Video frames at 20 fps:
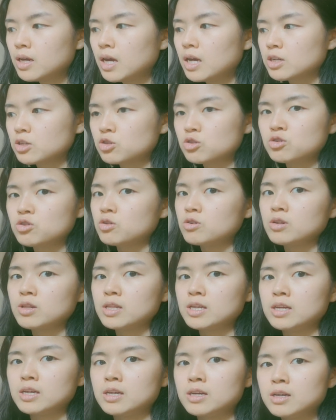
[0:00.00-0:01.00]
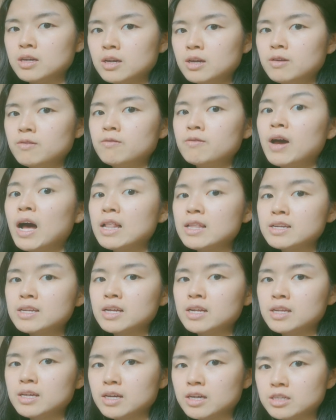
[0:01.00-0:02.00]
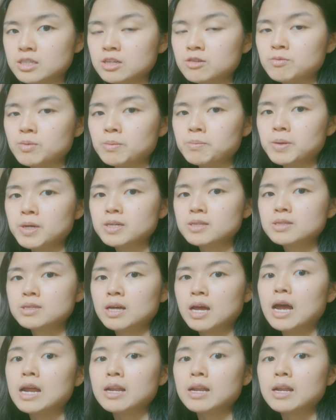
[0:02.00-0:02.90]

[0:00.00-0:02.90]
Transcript: externally validating achievement-based.